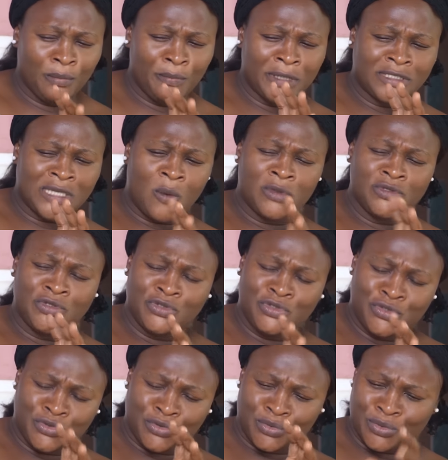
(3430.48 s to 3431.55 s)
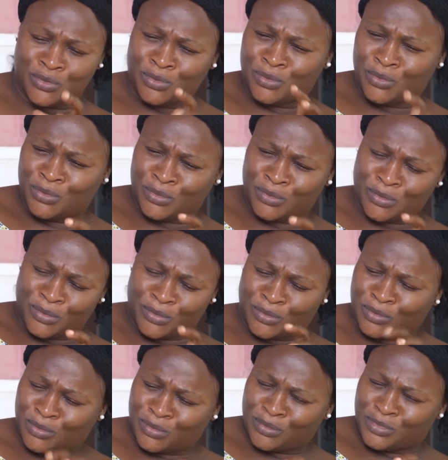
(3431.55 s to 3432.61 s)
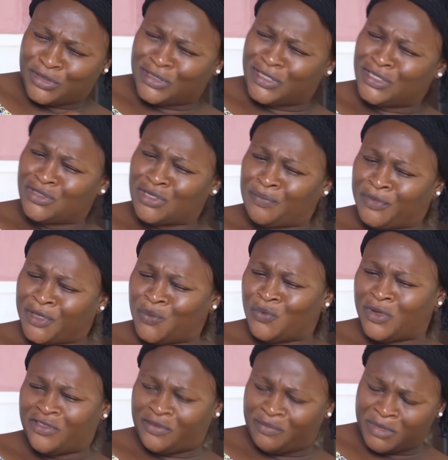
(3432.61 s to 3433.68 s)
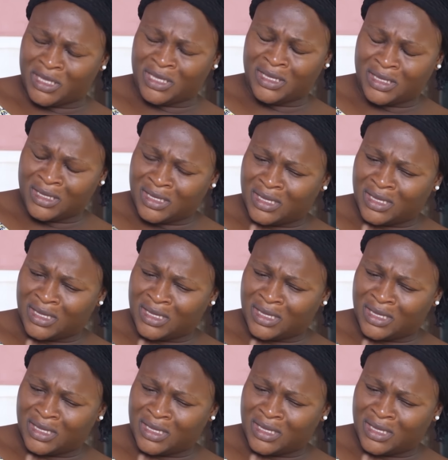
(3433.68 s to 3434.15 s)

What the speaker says: But I want you to see something with me.